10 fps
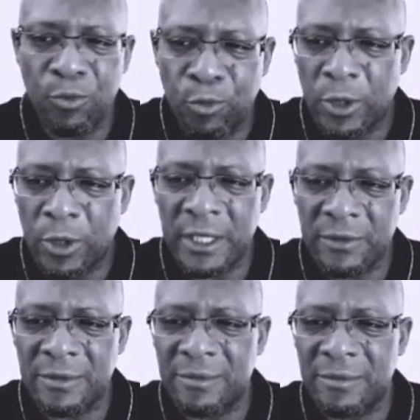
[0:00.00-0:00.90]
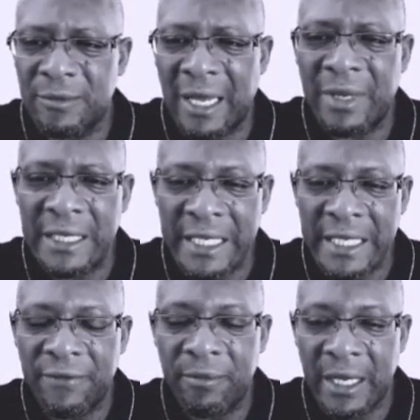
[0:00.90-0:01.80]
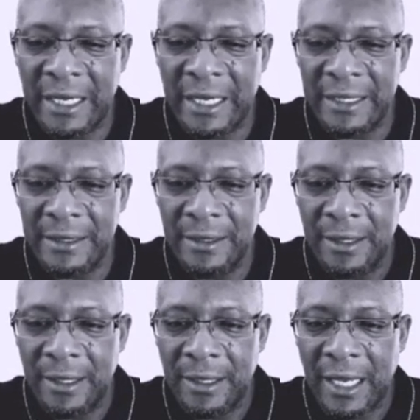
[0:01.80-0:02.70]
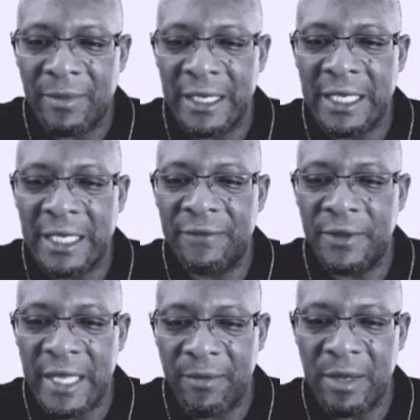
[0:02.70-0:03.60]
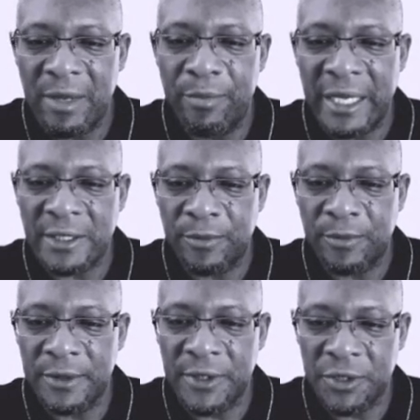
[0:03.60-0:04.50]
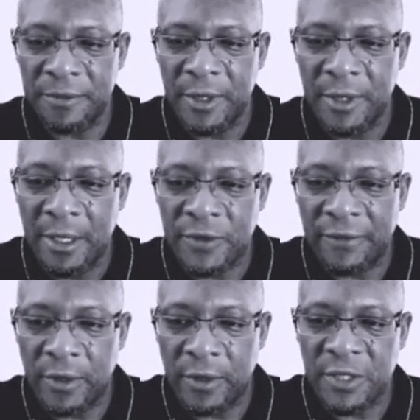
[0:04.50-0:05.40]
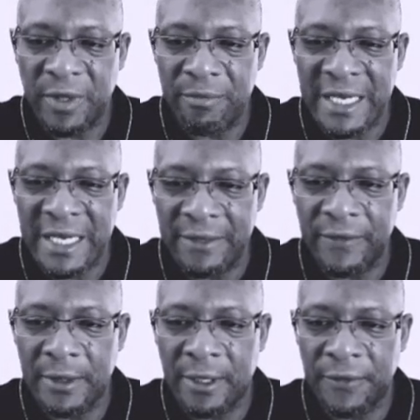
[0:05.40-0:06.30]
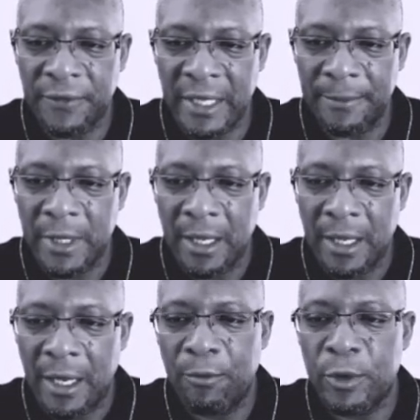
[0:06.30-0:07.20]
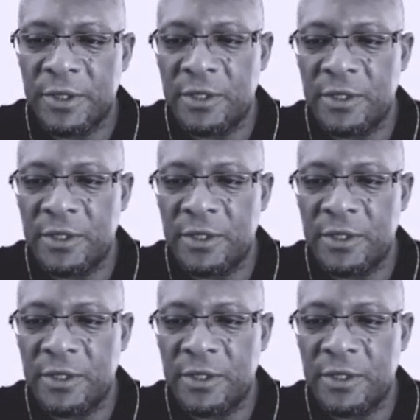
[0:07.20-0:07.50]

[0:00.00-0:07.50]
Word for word: what am I leaving behind? Am I giving them a better position? So I've got to be mindful of that. I'm wanting